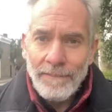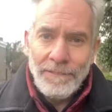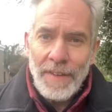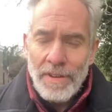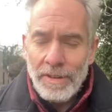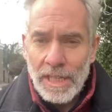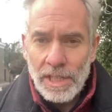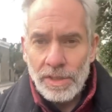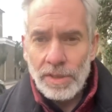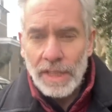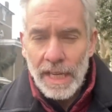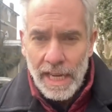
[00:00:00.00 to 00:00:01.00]
very
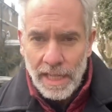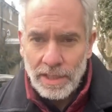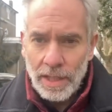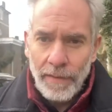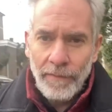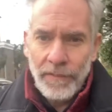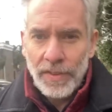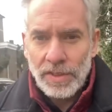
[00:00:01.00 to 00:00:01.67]
good years for